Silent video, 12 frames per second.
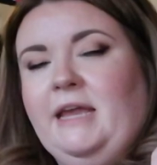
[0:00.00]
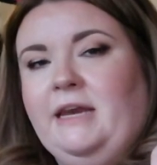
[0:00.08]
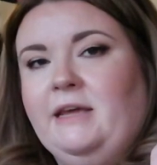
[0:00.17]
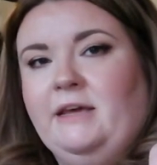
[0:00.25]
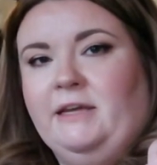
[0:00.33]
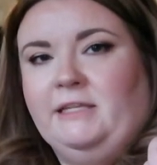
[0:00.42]

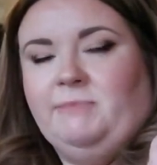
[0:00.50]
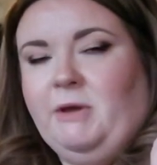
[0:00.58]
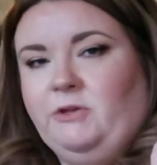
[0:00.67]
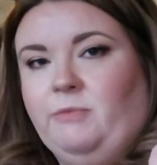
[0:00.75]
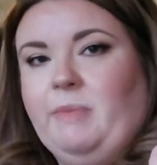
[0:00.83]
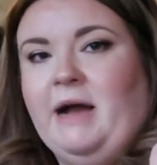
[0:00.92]
in a
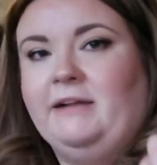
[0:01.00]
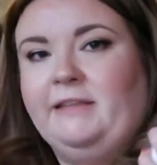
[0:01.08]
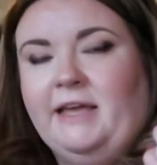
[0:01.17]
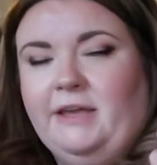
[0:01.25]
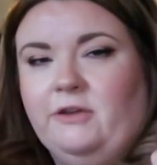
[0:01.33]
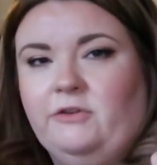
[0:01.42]
special bag.
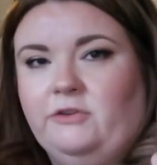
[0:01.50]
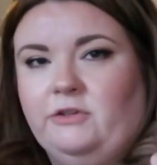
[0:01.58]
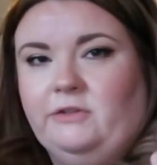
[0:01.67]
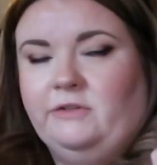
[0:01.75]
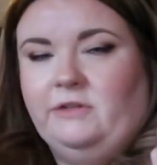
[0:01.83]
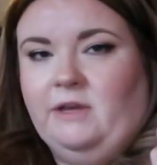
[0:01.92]
They can
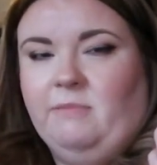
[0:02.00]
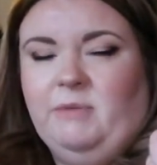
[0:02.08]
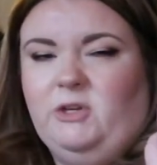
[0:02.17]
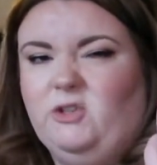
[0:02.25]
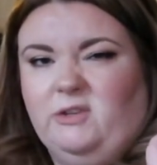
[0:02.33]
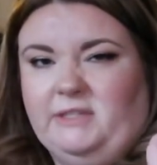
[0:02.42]
just uh,
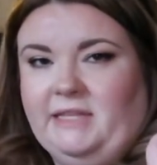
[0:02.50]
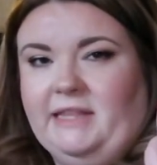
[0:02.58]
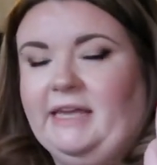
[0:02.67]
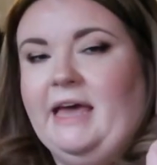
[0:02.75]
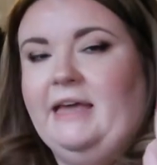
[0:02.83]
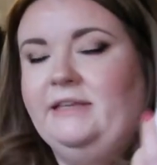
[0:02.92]
be chucked in
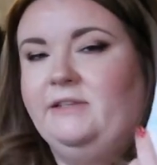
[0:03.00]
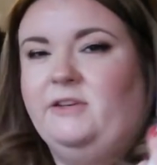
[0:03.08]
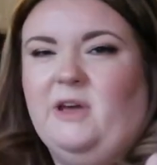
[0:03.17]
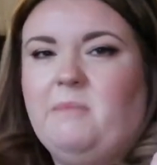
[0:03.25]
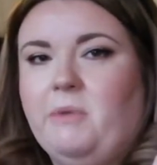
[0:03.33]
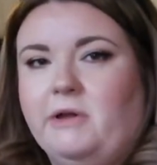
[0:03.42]
the case. I
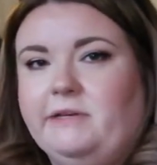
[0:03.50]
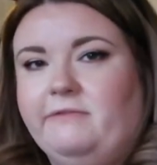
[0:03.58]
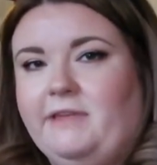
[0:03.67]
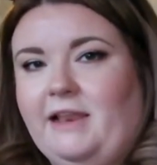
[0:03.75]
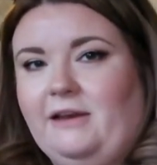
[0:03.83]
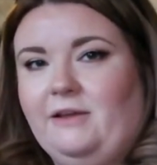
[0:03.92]
don't mind if
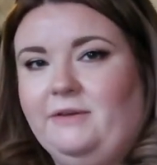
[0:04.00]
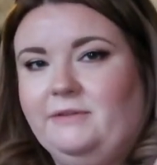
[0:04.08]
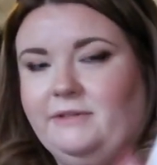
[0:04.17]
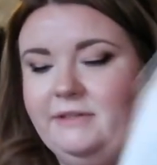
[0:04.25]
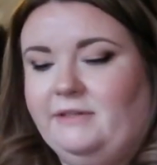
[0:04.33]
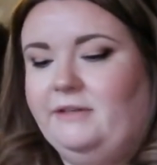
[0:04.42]
they're
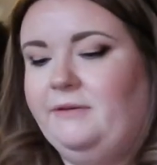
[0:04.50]
loose.